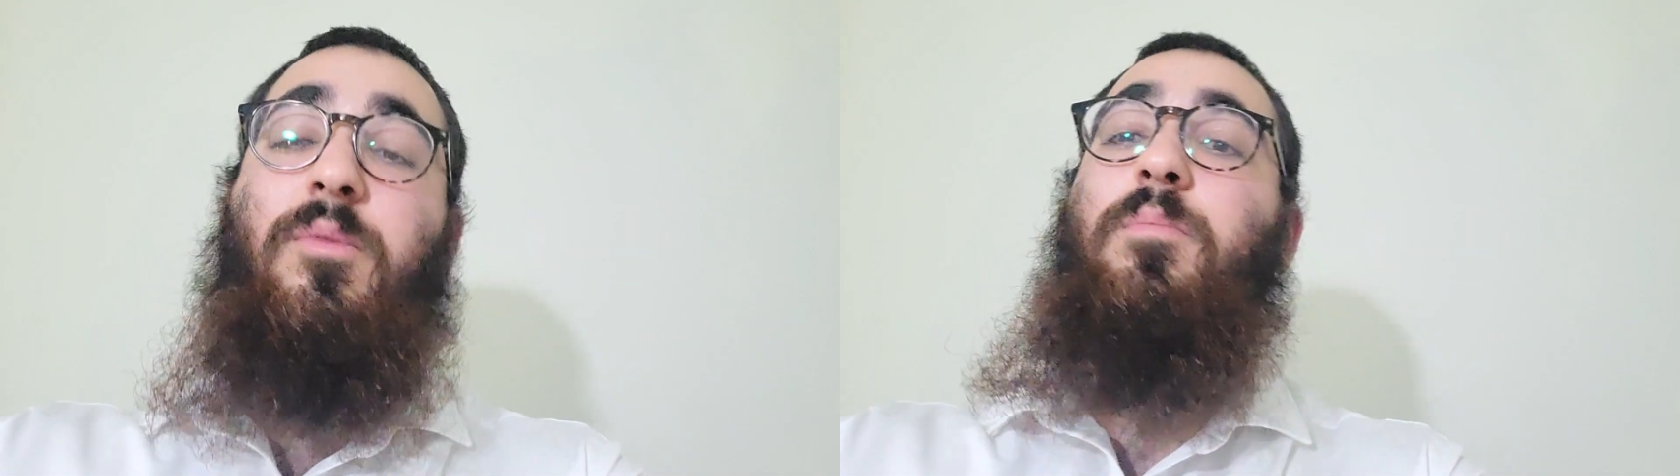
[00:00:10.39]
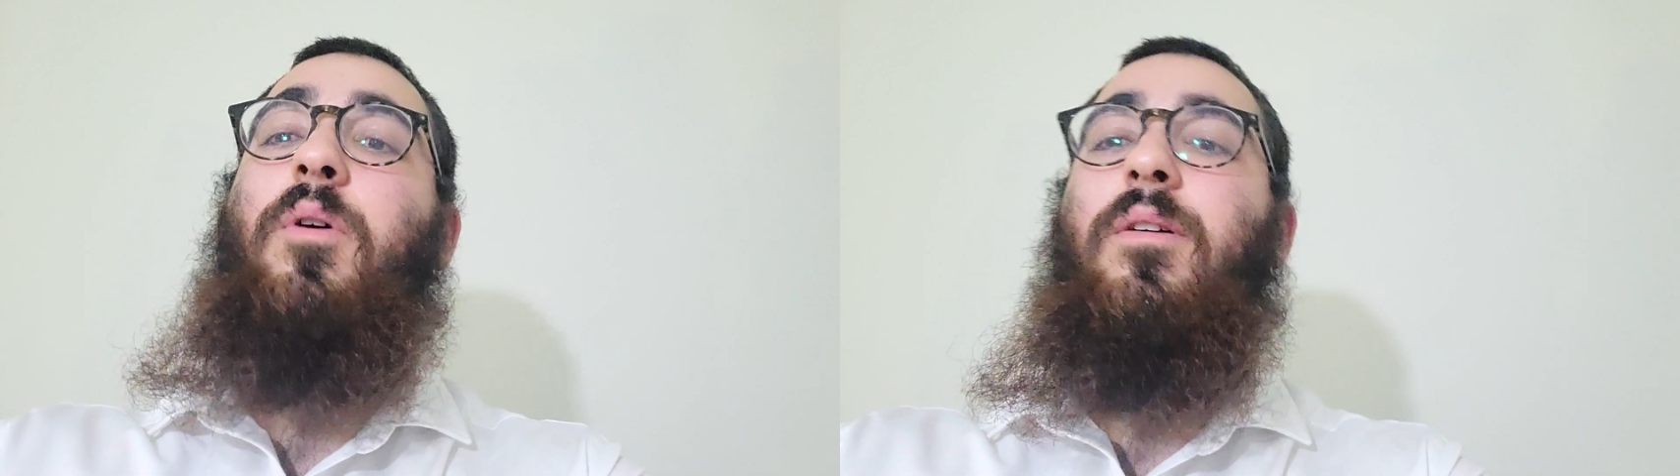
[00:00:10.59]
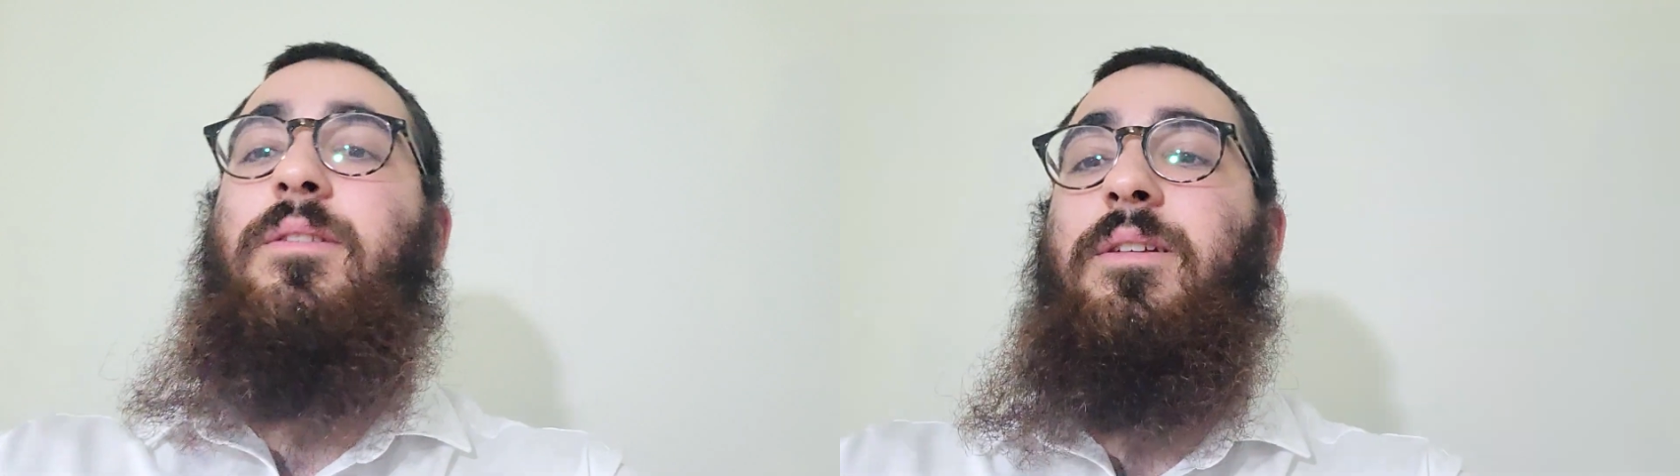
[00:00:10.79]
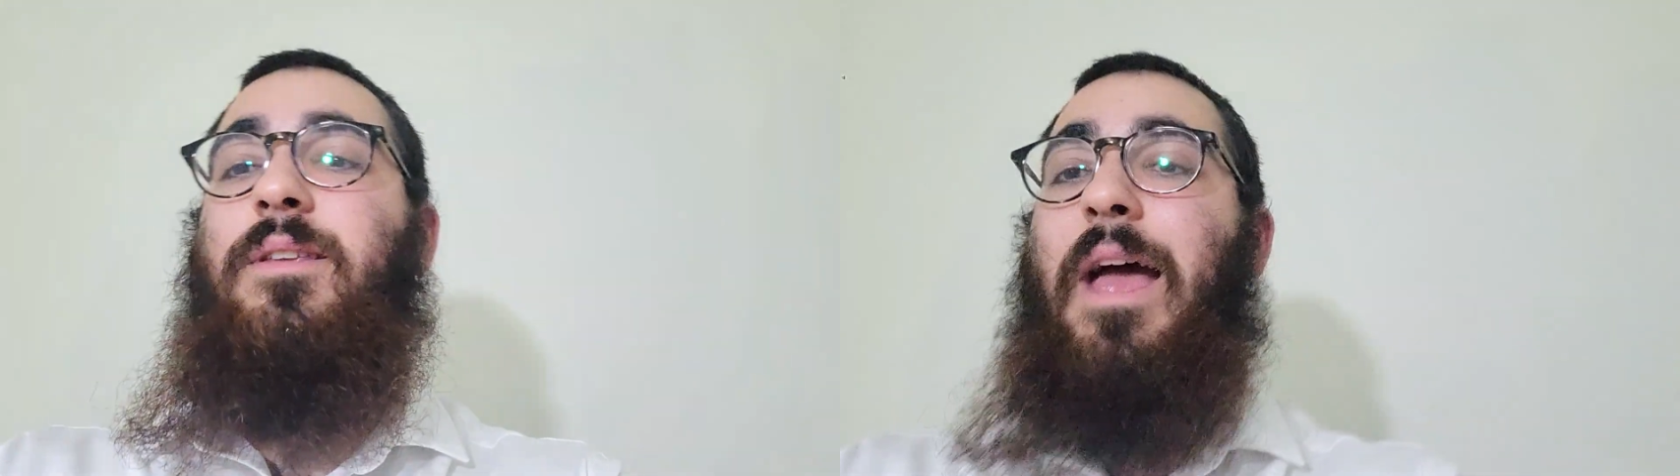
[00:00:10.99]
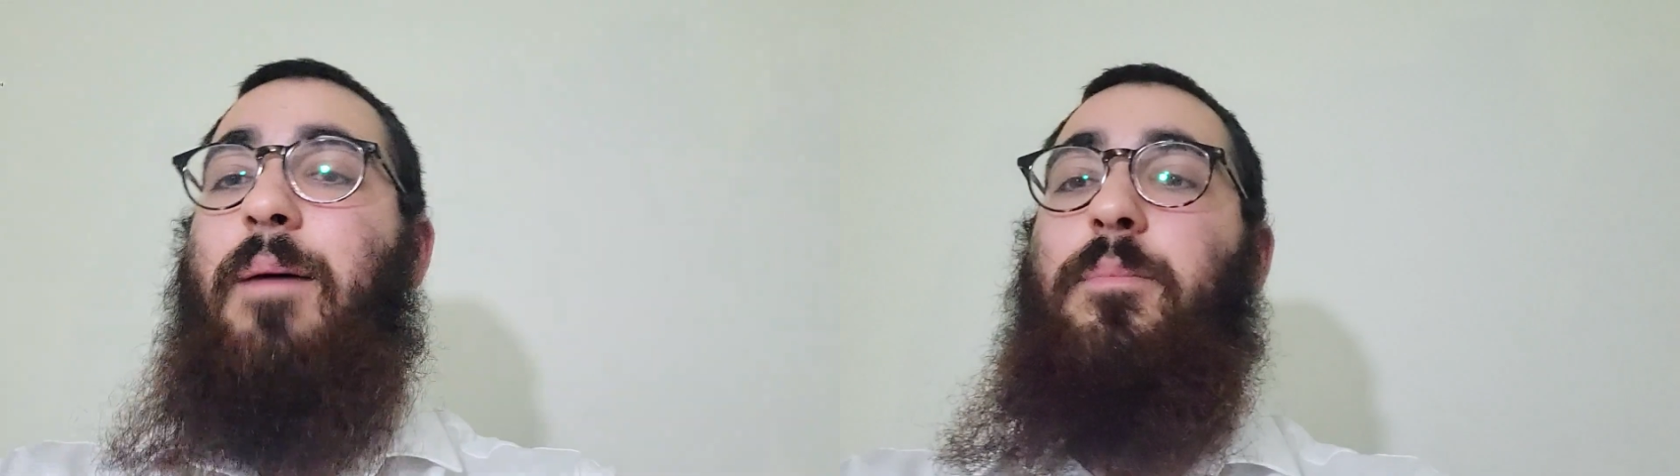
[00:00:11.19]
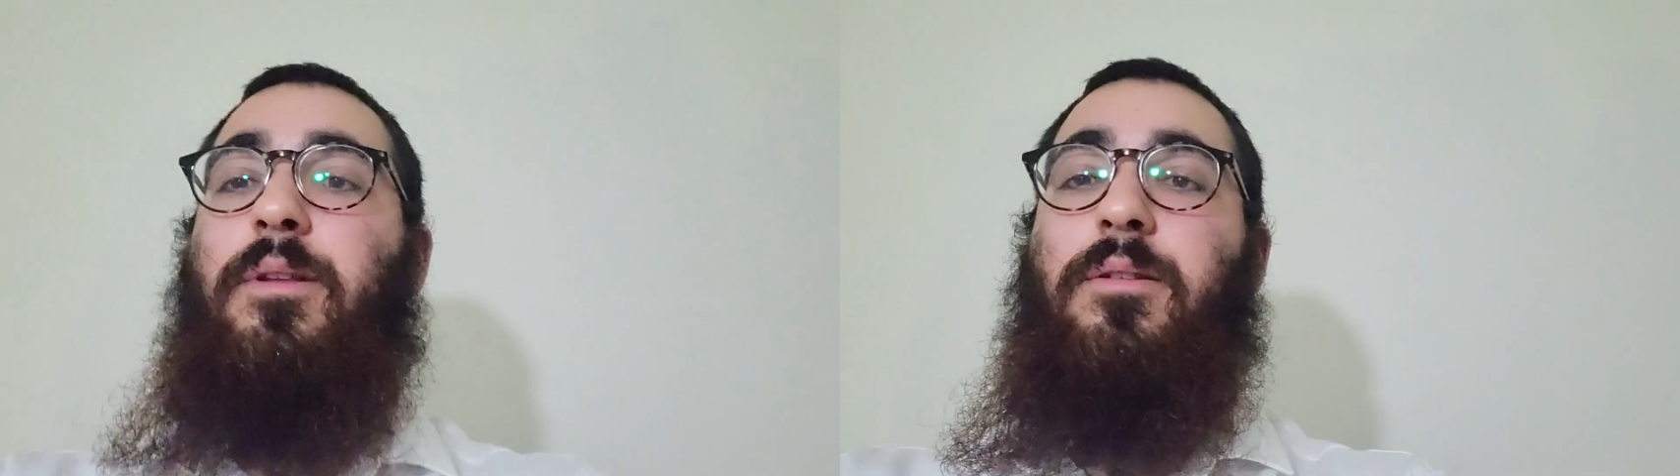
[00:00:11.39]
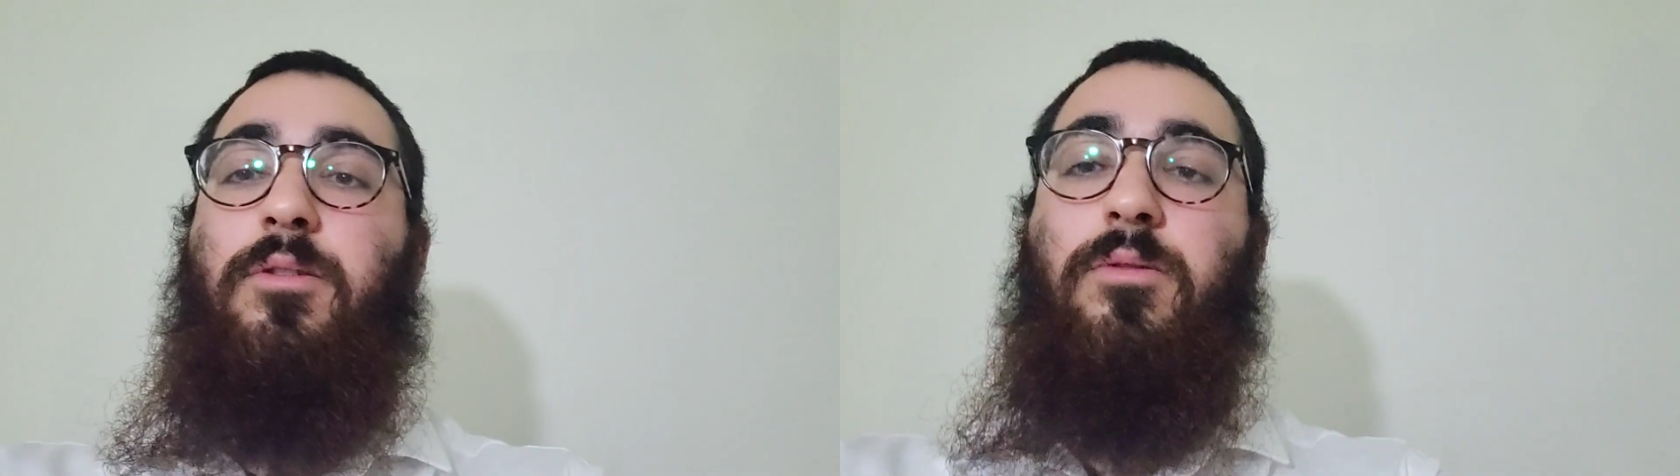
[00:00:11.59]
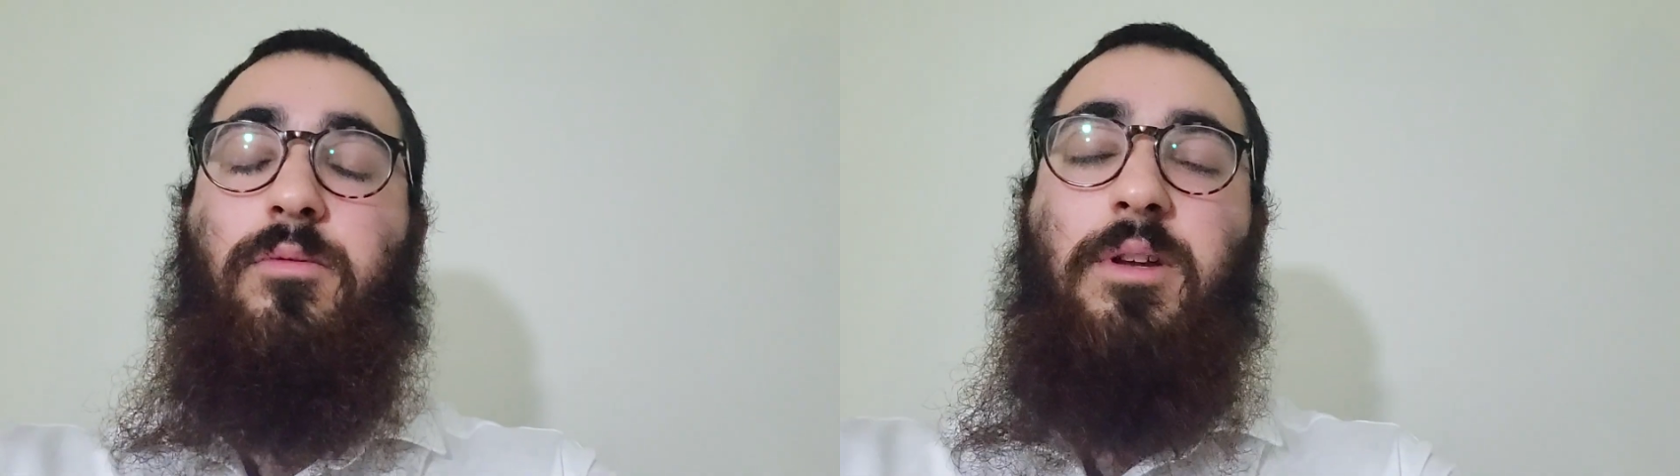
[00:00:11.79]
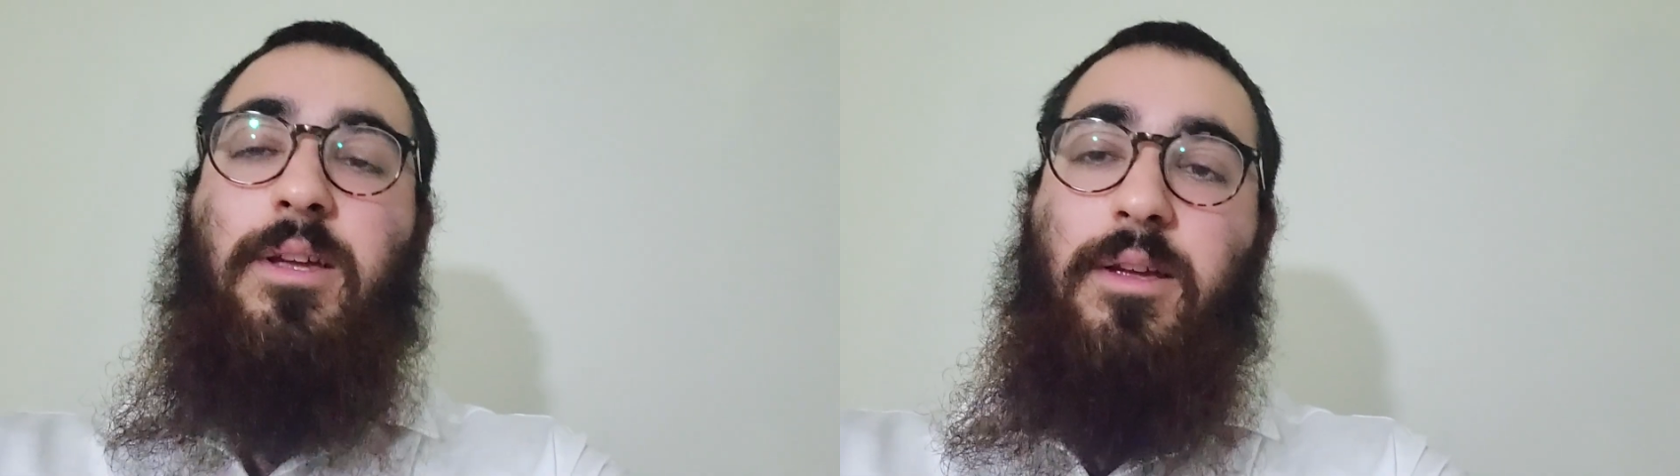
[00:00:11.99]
And when politics happen to